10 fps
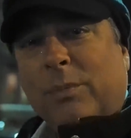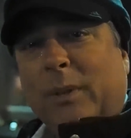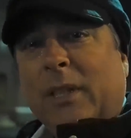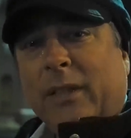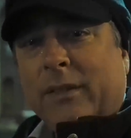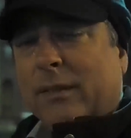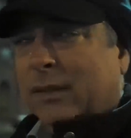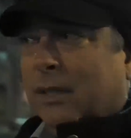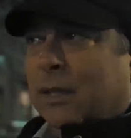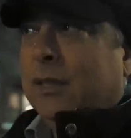because
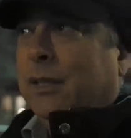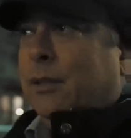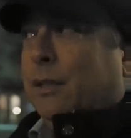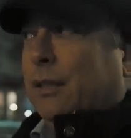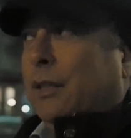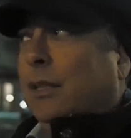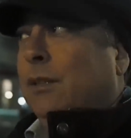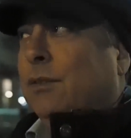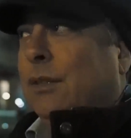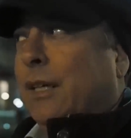
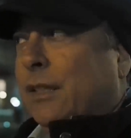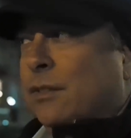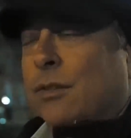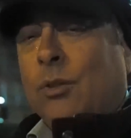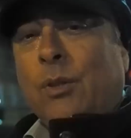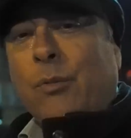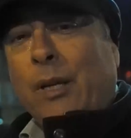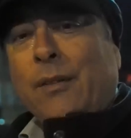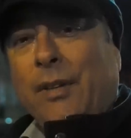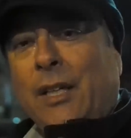he's uh, slowly
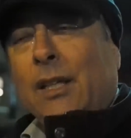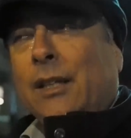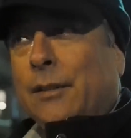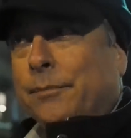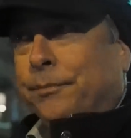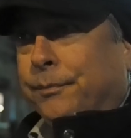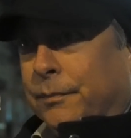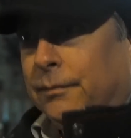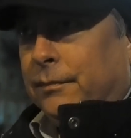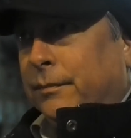renovating it.
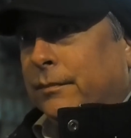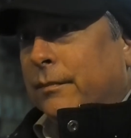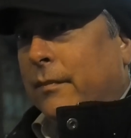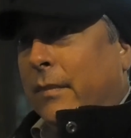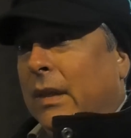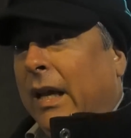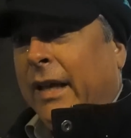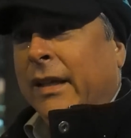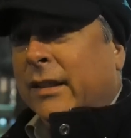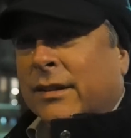
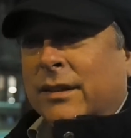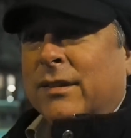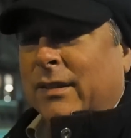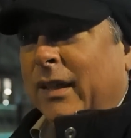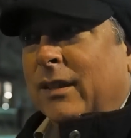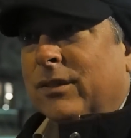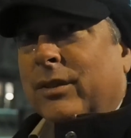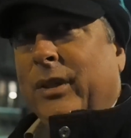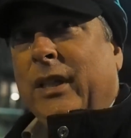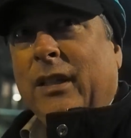I guess to sell,
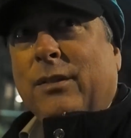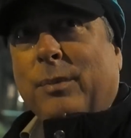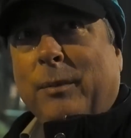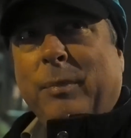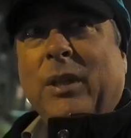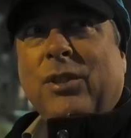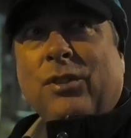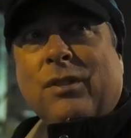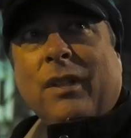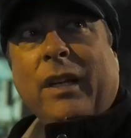so he needs
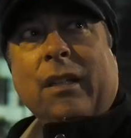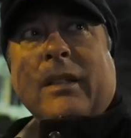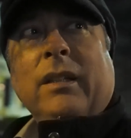pictures like